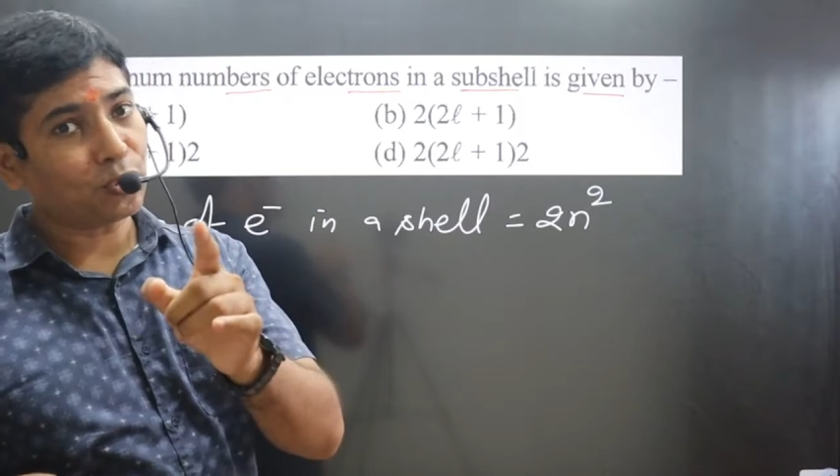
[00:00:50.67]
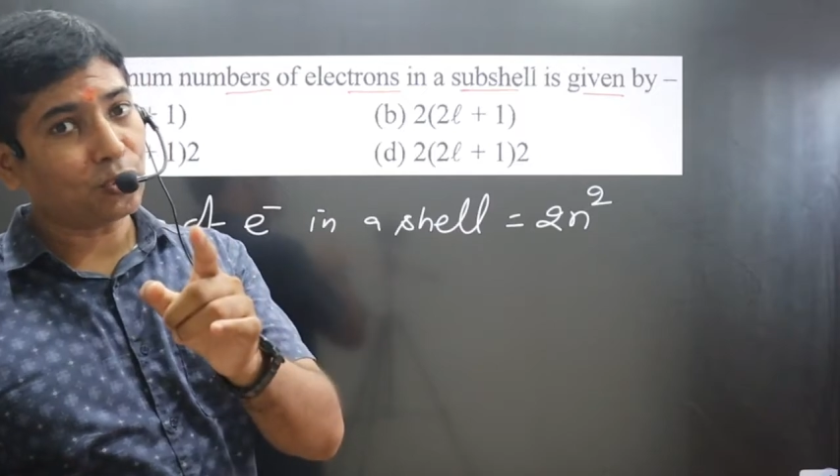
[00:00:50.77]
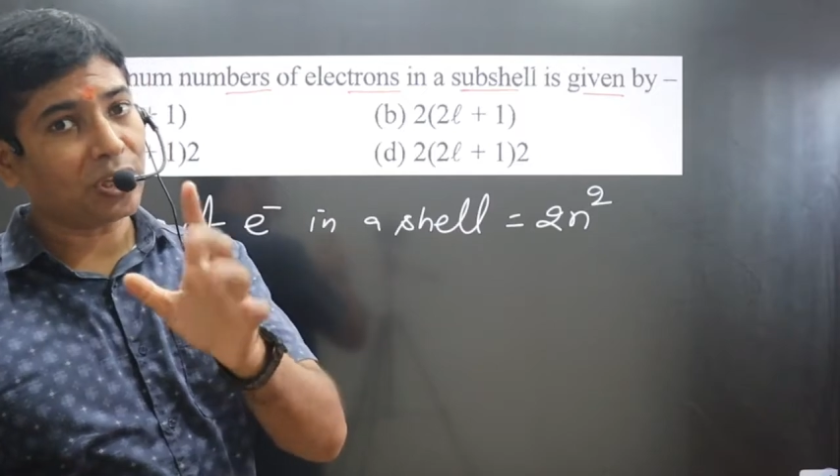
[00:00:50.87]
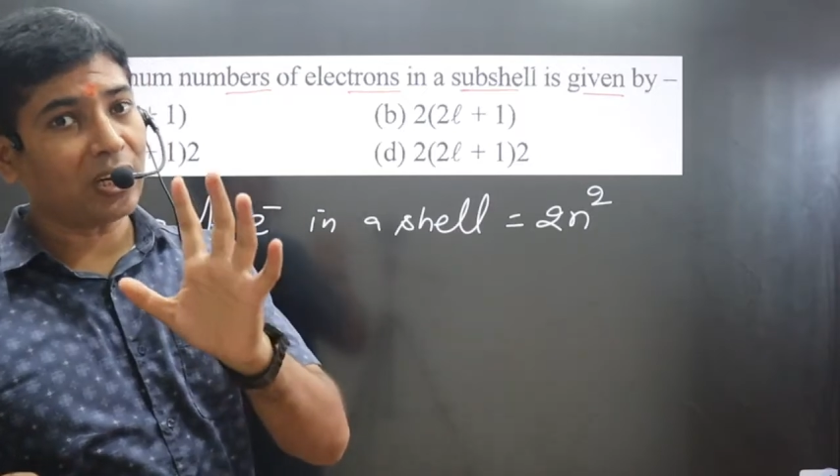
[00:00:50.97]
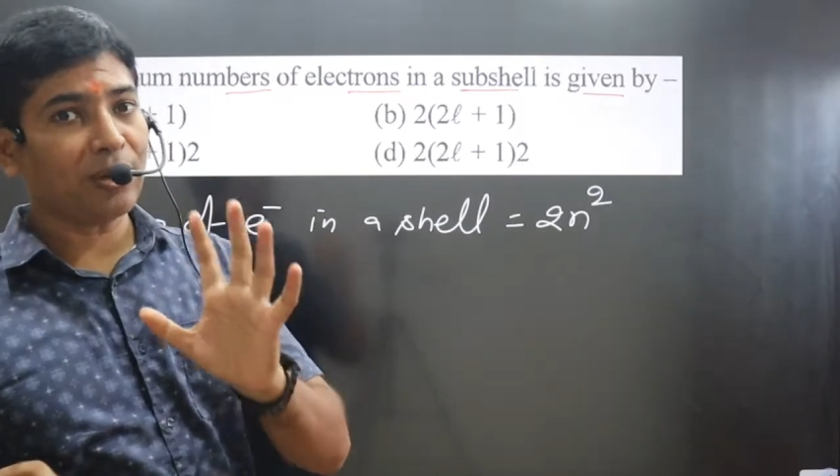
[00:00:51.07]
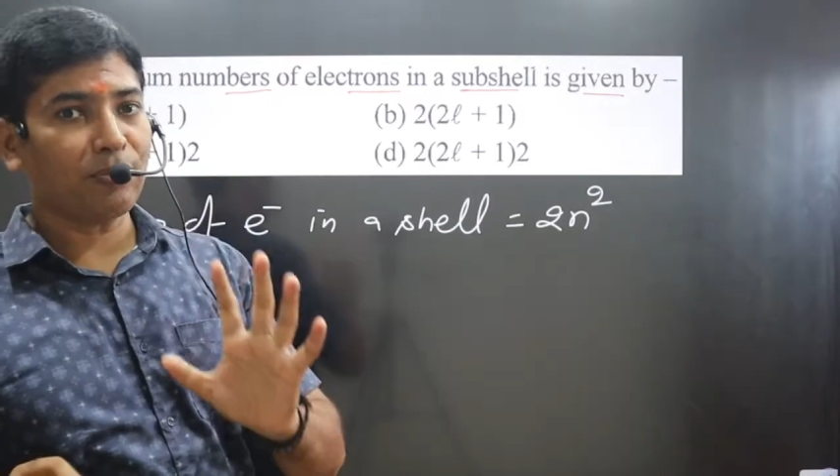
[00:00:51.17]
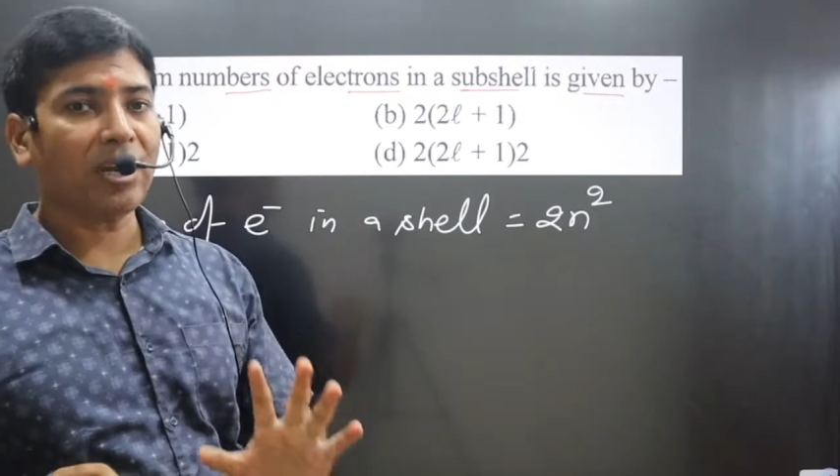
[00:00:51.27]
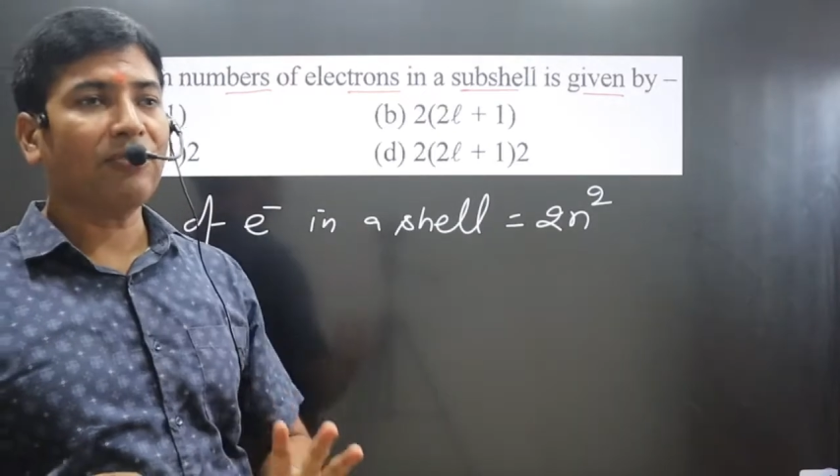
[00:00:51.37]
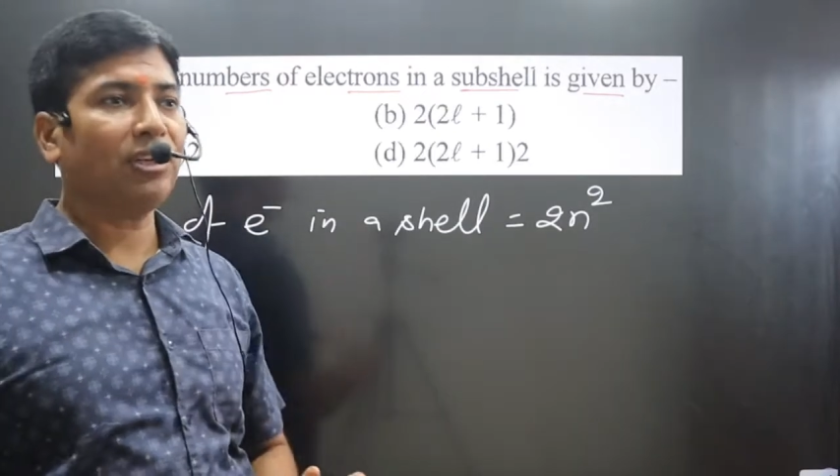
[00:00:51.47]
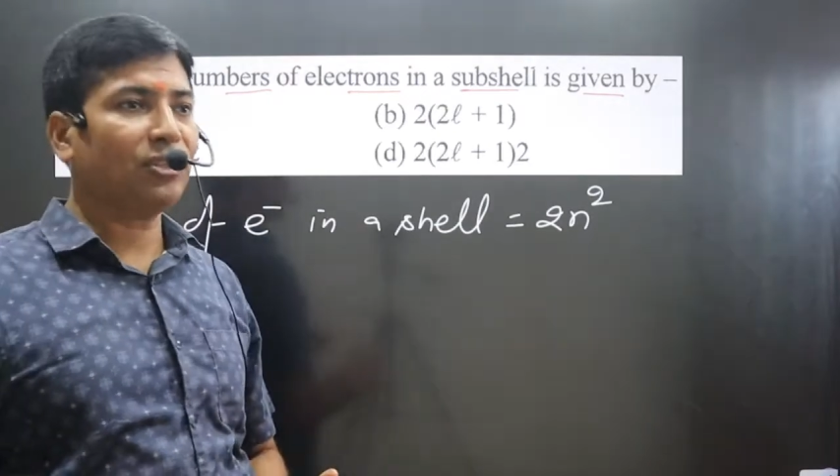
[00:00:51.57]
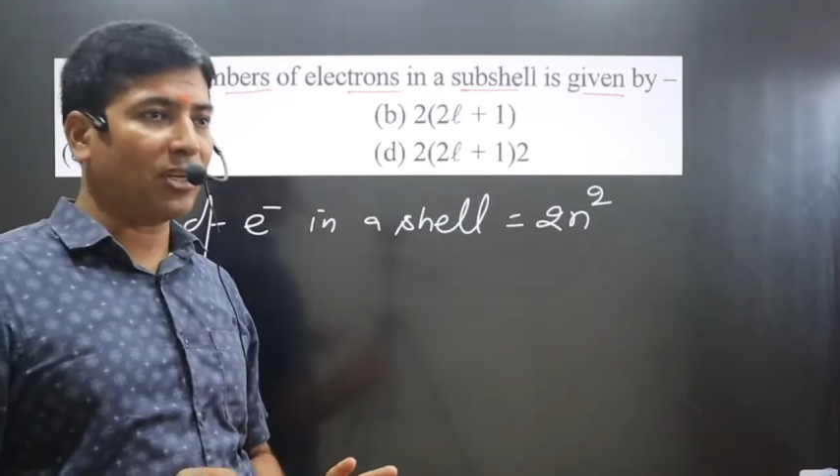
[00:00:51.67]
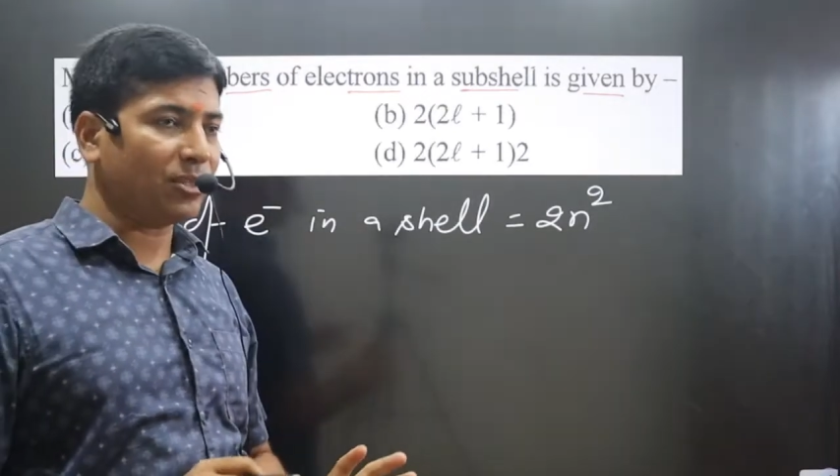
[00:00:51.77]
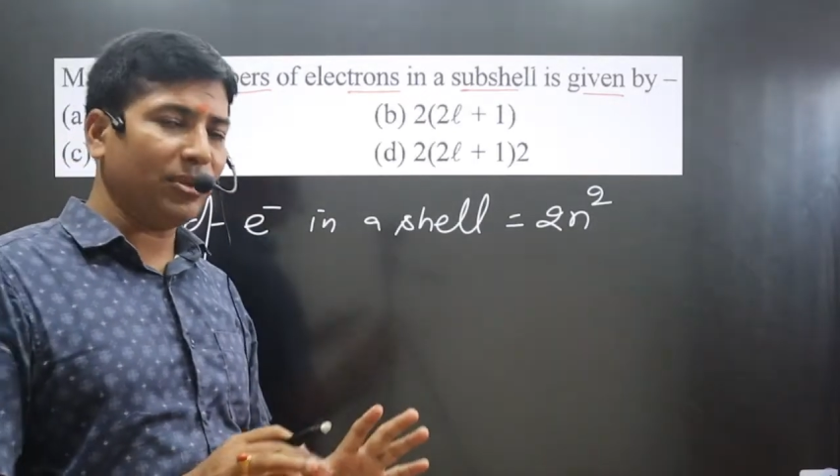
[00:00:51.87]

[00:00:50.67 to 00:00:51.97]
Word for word: total number of electrons,